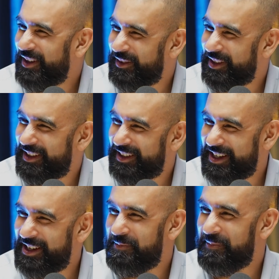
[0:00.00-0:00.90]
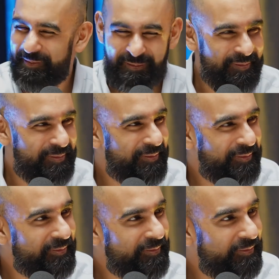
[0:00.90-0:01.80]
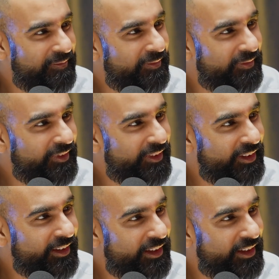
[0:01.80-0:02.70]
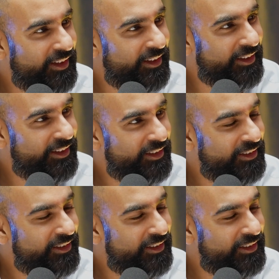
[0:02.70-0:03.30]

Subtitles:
We don't look at sites less than 10, 20 megawatts now. Right. You know, so